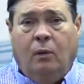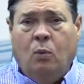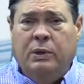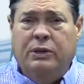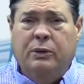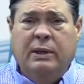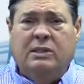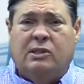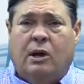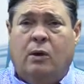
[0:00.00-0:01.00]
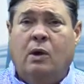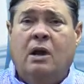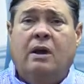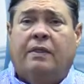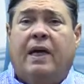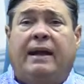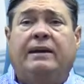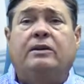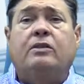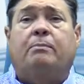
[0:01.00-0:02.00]
When doing so, that
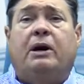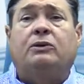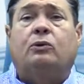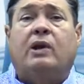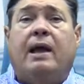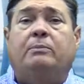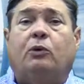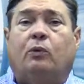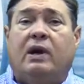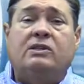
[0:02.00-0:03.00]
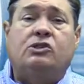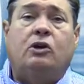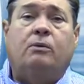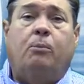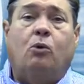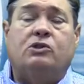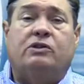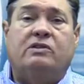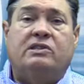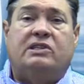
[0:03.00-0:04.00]
end of the bundle came to rest on a
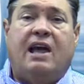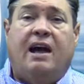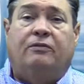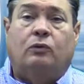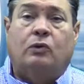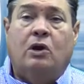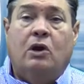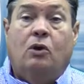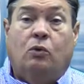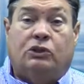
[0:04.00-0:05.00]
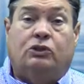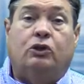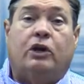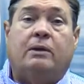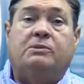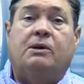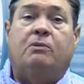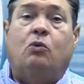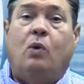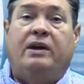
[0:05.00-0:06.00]
portion of the scaffold, which took up some of
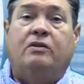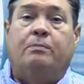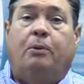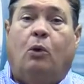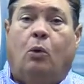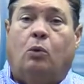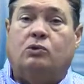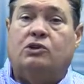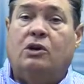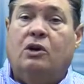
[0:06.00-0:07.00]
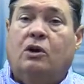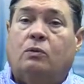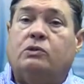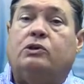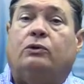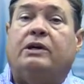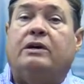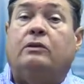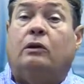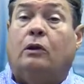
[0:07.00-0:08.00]
the weight of the poles, resulting
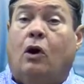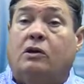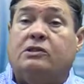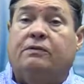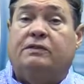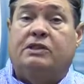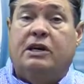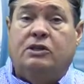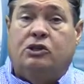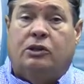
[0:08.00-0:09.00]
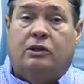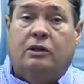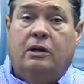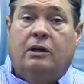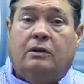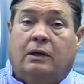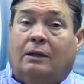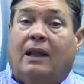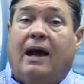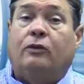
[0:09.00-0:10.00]
in the loss of tension that
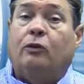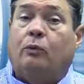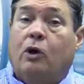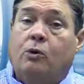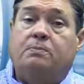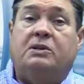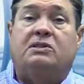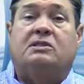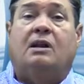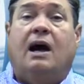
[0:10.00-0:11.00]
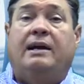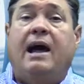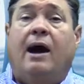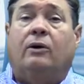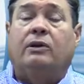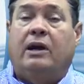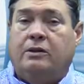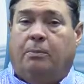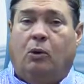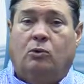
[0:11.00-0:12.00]
allowed the rope to slide out and
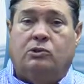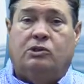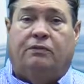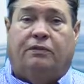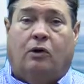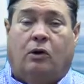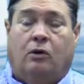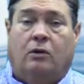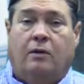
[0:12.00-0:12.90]
the poles to fall.